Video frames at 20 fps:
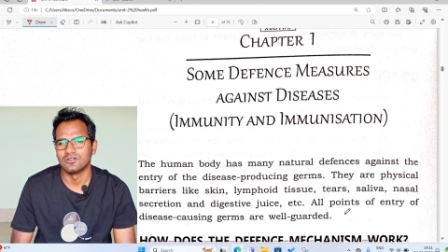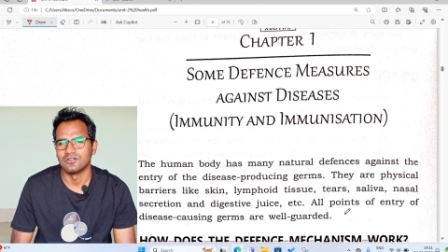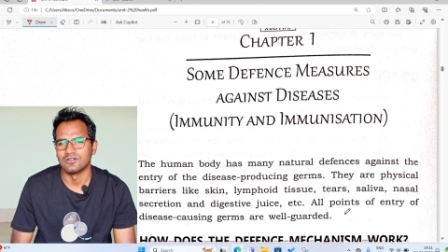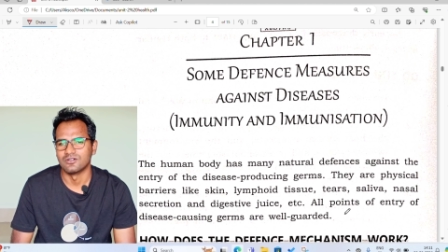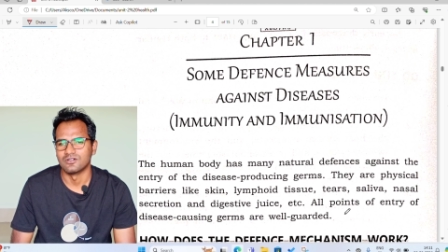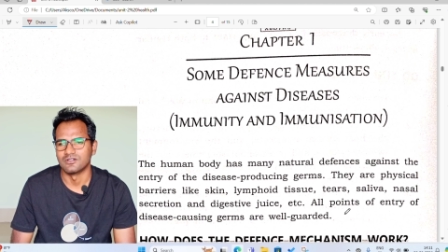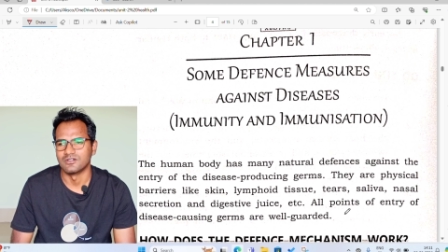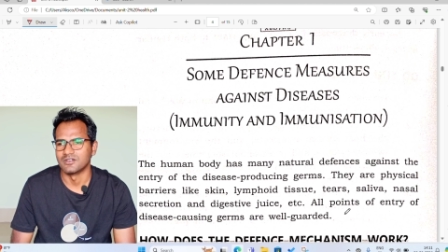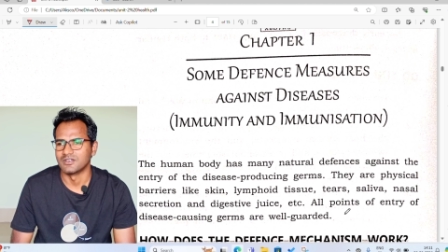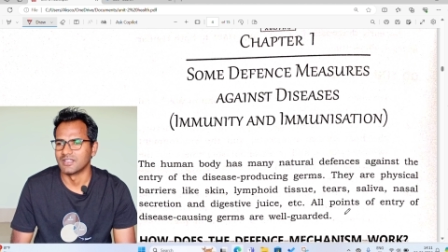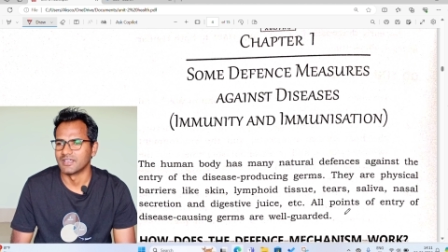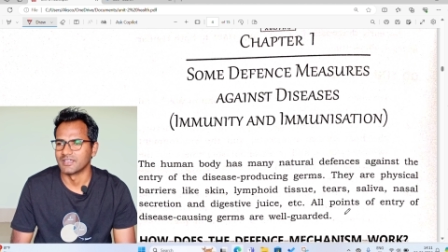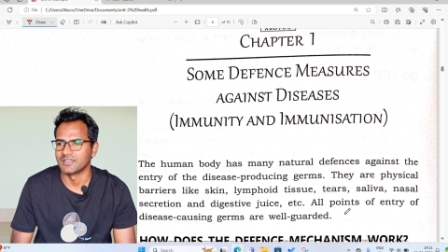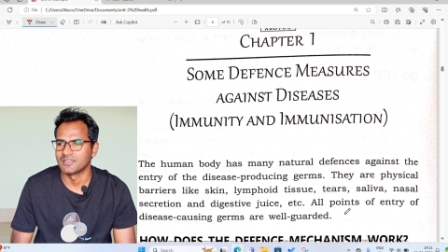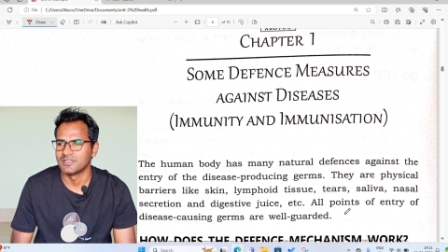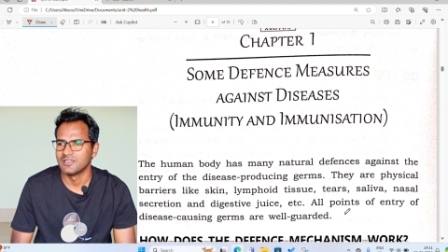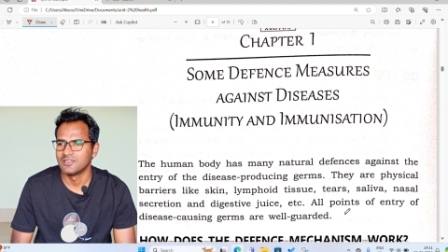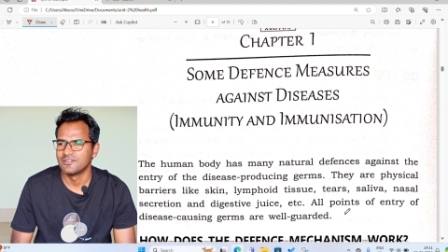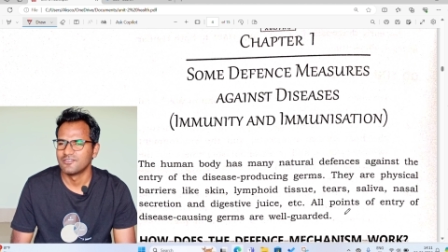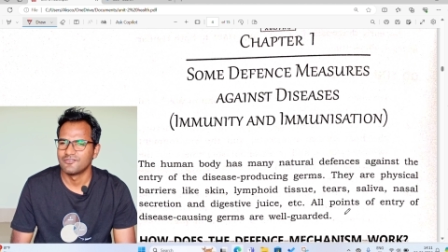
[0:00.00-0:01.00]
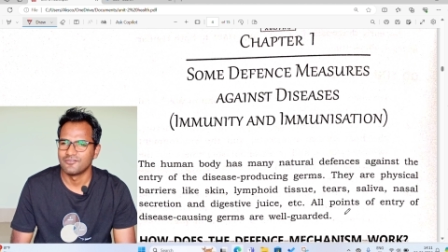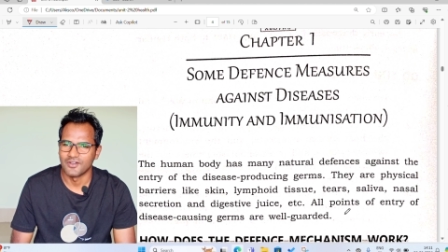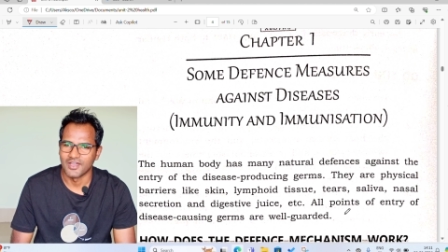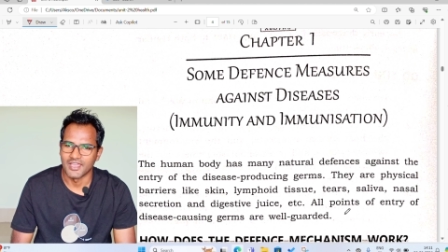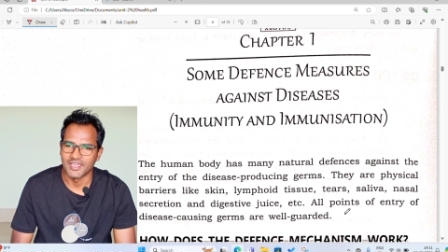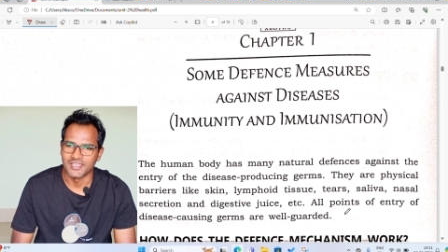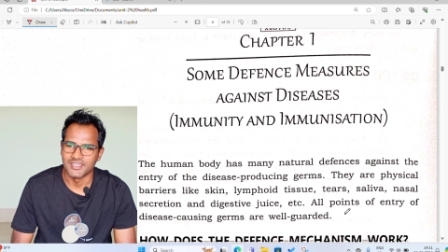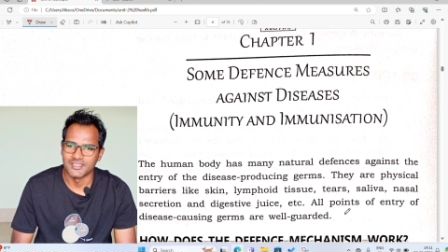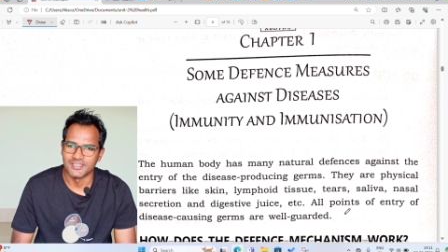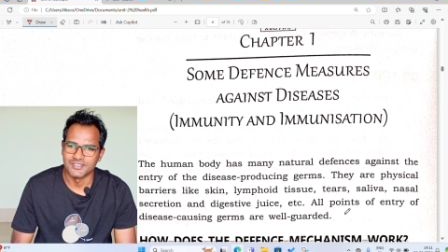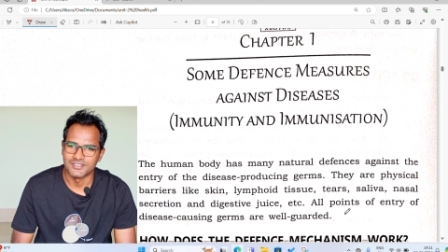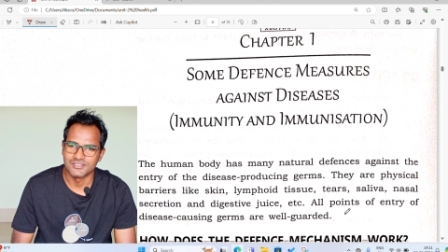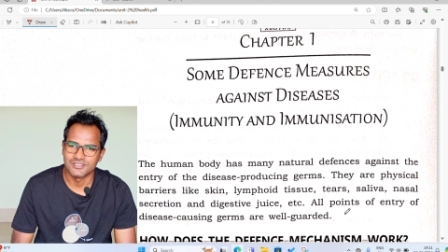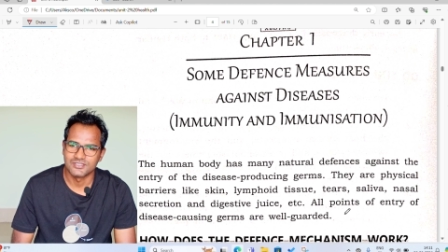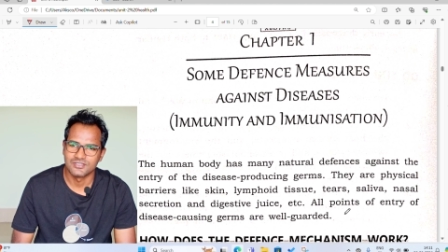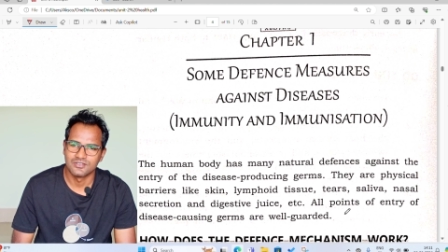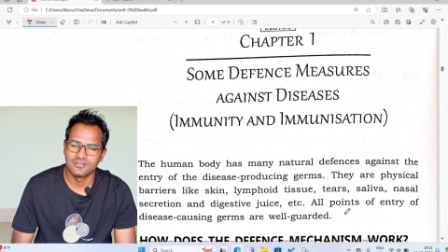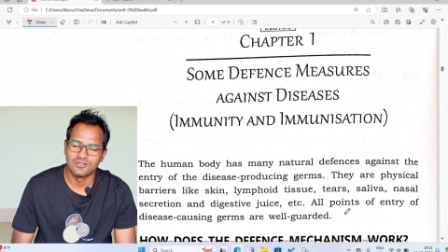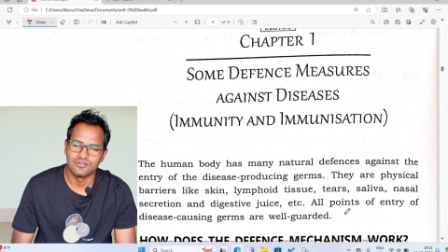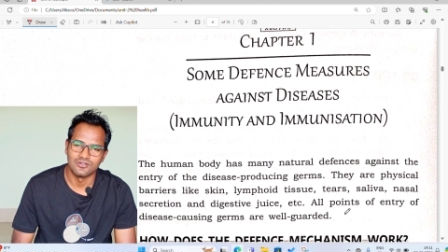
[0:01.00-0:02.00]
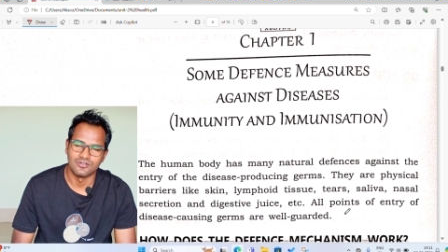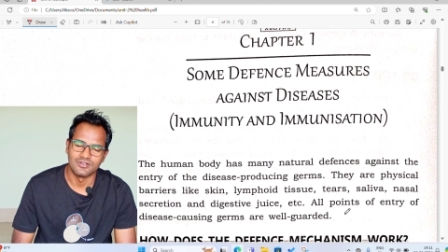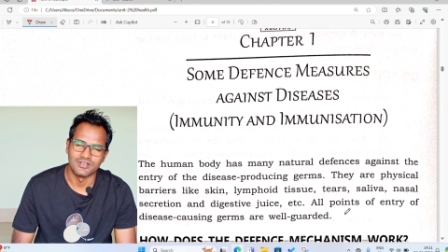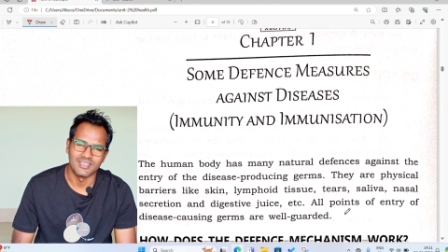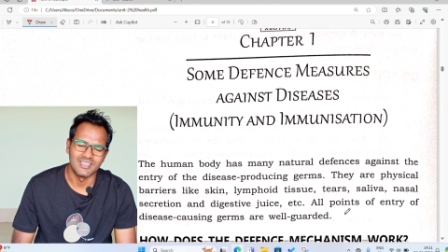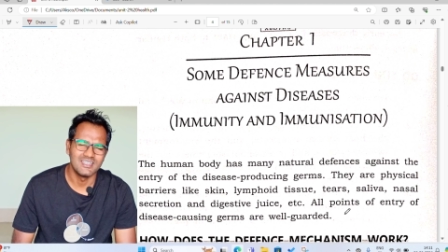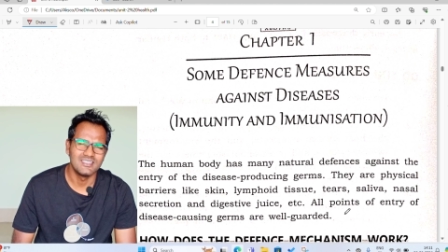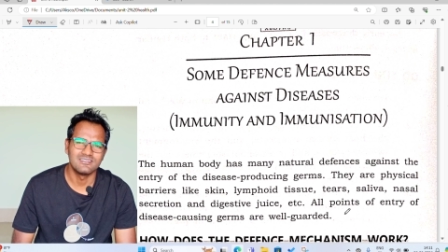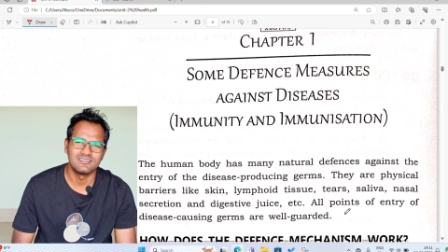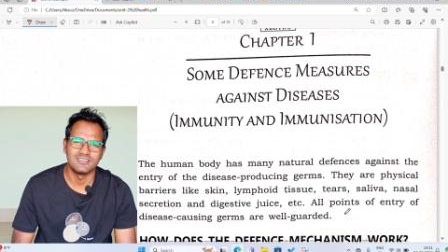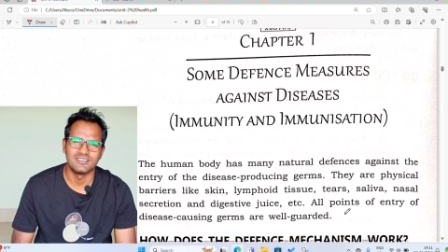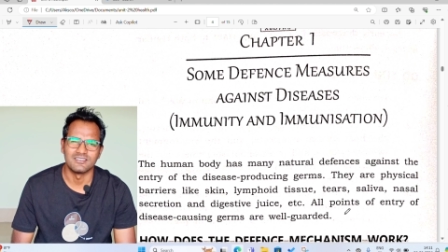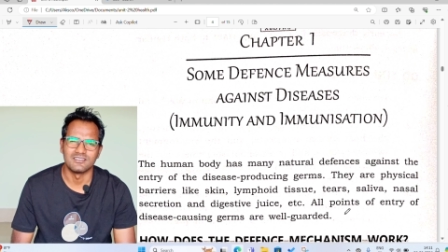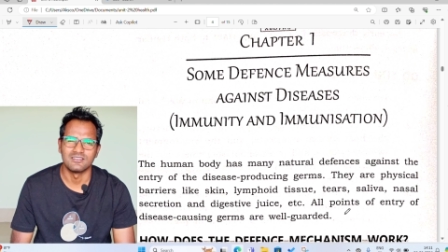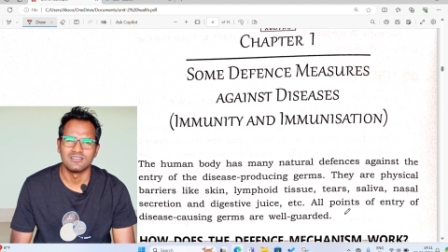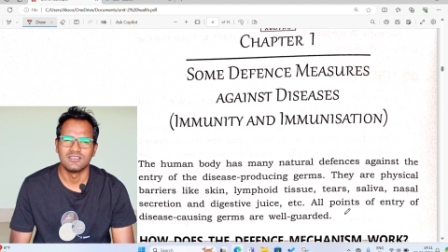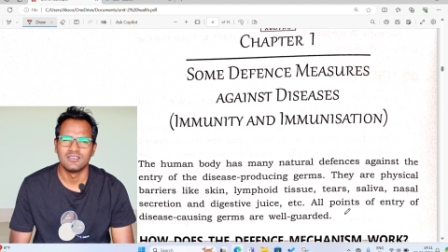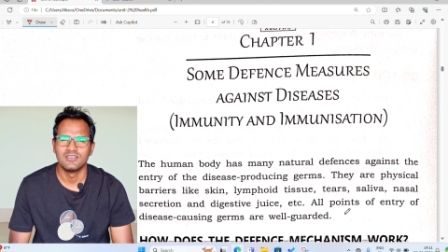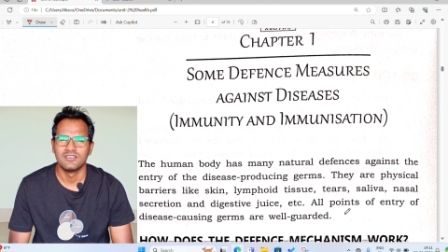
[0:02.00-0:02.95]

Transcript: or like fights or anything,